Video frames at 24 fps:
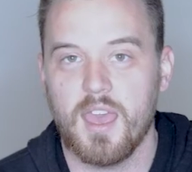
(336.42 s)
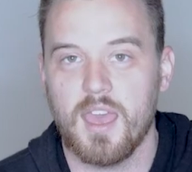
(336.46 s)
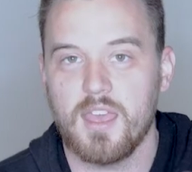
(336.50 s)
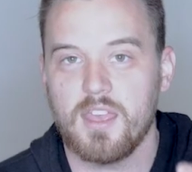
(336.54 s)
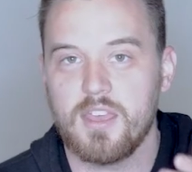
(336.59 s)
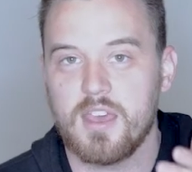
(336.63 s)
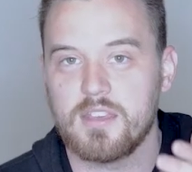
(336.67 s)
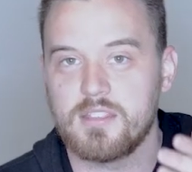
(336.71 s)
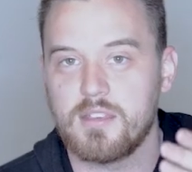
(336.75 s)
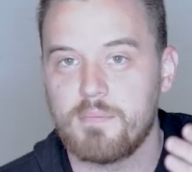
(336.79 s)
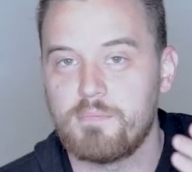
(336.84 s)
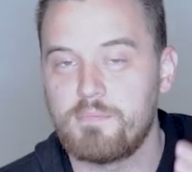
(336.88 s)
you
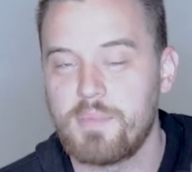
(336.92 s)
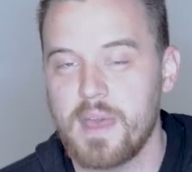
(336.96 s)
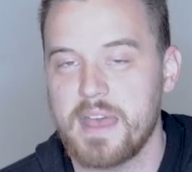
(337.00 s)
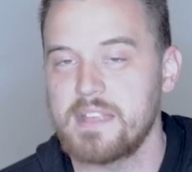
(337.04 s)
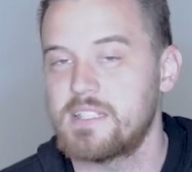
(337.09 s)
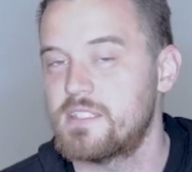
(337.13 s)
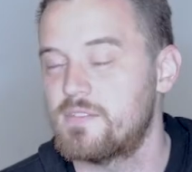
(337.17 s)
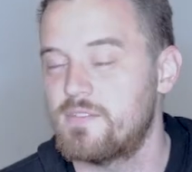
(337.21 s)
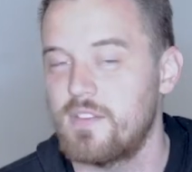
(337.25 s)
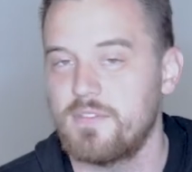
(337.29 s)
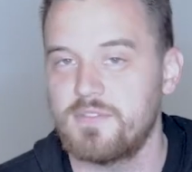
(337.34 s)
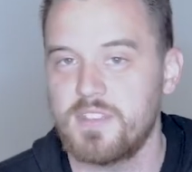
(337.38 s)
had the
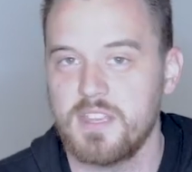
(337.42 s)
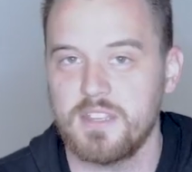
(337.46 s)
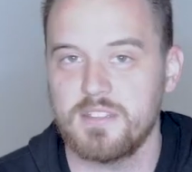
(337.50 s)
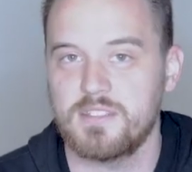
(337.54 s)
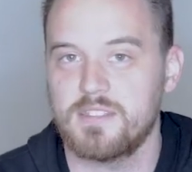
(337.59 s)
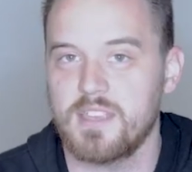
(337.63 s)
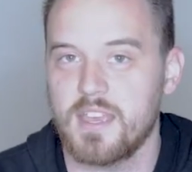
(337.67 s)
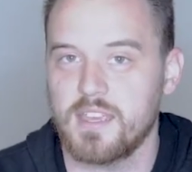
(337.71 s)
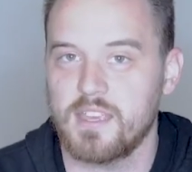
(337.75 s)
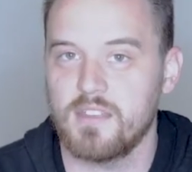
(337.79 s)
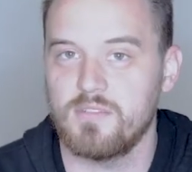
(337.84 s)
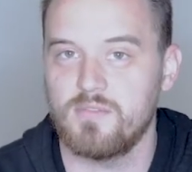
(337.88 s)
best
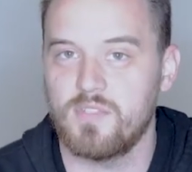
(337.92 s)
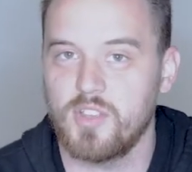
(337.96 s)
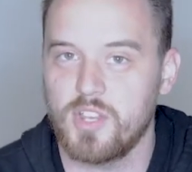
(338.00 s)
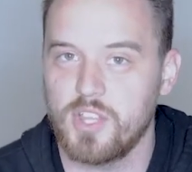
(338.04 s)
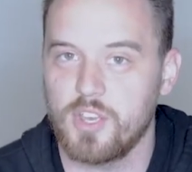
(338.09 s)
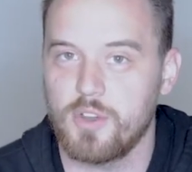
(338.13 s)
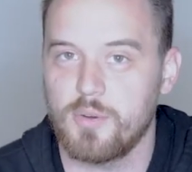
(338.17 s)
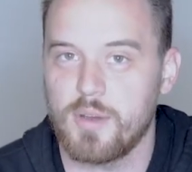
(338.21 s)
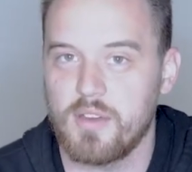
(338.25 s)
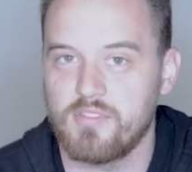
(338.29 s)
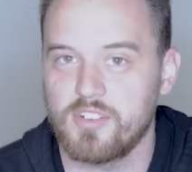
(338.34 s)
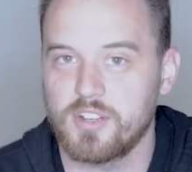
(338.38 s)
15-second
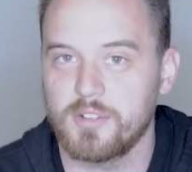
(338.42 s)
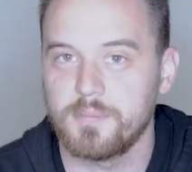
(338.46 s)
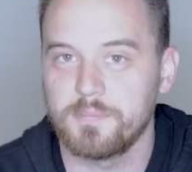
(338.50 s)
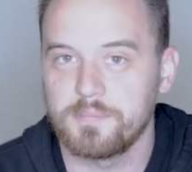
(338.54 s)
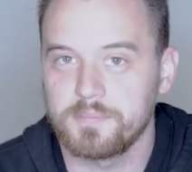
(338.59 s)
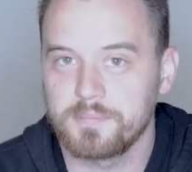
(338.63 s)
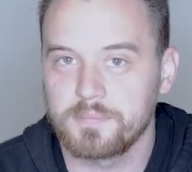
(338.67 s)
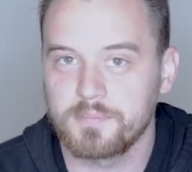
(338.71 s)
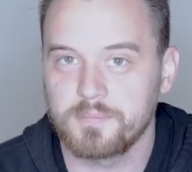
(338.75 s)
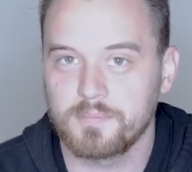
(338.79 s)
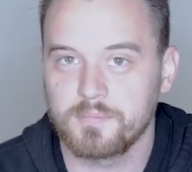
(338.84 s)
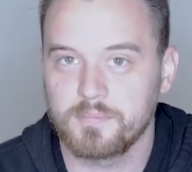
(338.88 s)
video ever,
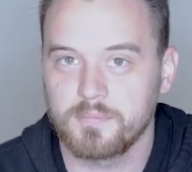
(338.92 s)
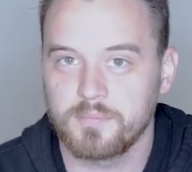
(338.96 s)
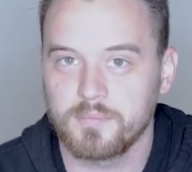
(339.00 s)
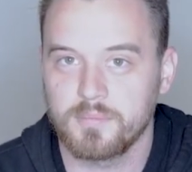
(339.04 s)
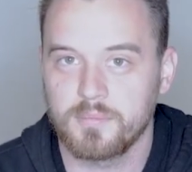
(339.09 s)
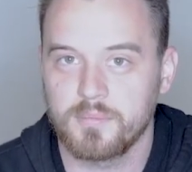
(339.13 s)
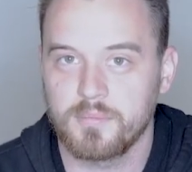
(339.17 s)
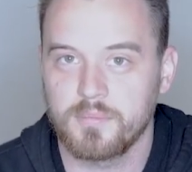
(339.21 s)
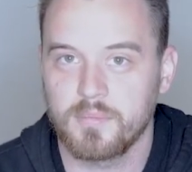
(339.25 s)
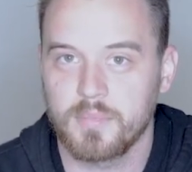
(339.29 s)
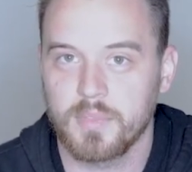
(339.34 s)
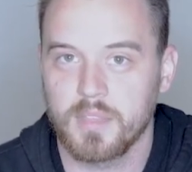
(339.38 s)

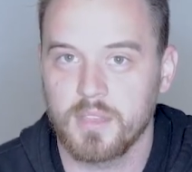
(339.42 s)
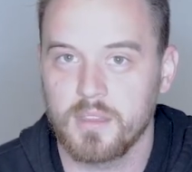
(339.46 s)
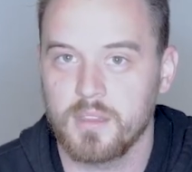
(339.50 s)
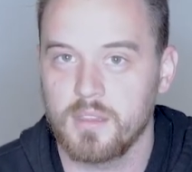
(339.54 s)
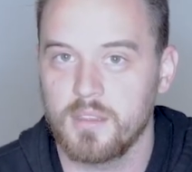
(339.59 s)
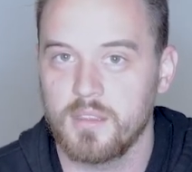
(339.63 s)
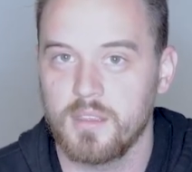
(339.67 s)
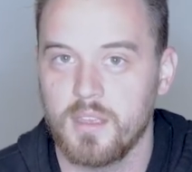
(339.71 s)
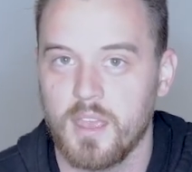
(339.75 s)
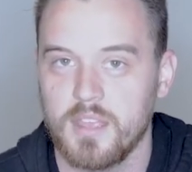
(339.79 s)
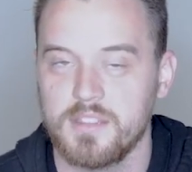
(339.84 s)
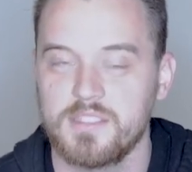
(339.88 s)

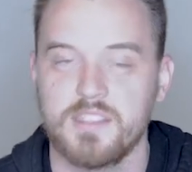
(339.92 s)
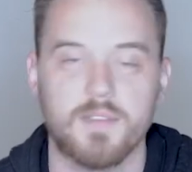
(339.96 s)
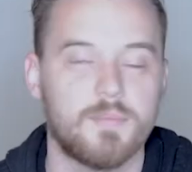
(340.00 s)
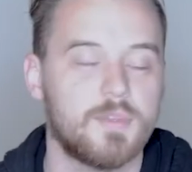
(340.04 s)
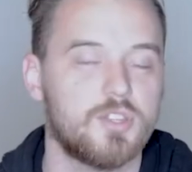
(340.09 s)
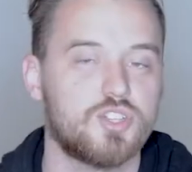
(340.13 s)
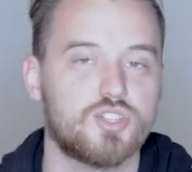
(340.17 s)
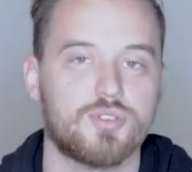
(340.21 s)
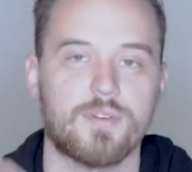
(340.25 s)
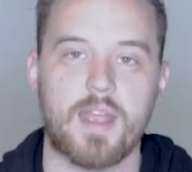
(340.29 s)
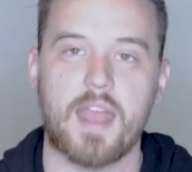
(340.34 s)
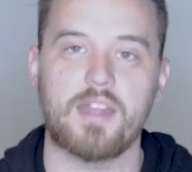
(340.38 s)
and something
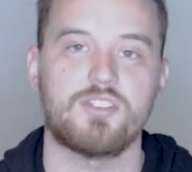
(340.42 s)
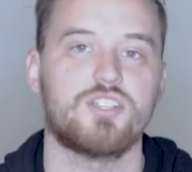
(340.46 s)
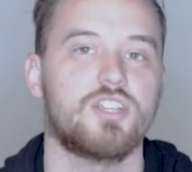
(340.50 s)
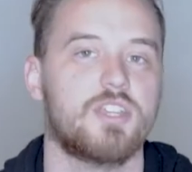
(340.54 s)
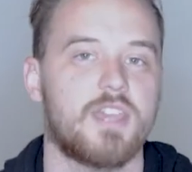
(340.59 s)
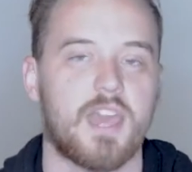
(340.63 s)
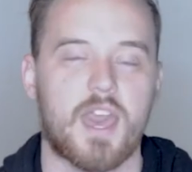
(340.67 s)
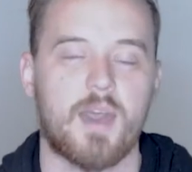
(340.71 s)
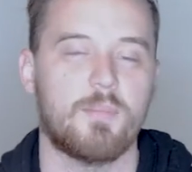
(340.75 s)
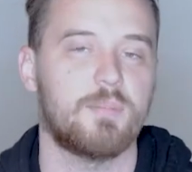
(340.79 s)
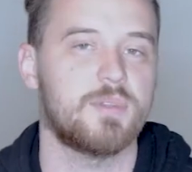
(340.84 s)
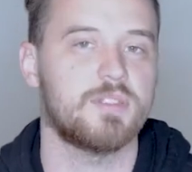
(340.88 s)
tragic
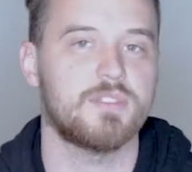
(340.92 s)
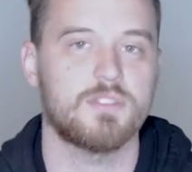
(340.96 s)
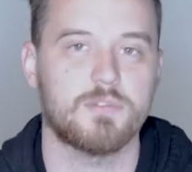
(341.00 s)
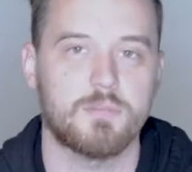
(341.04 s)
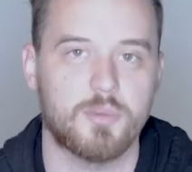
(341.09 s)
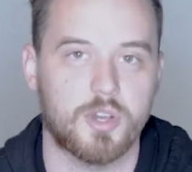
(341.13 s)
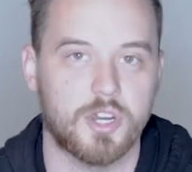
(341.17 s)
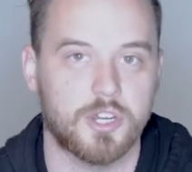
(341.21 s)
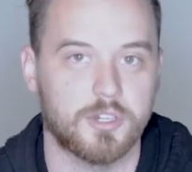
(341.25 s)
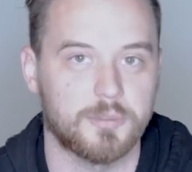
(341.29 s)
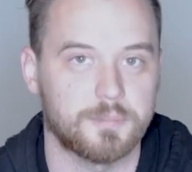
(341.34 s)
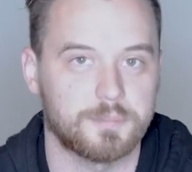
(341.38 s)
happened
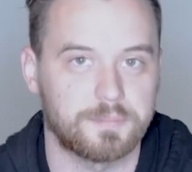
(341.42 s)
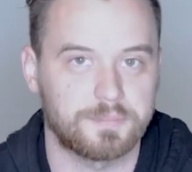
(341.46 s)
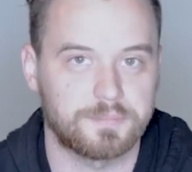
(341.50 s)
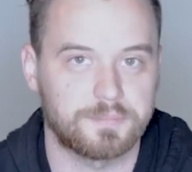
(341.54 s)
tomorrow,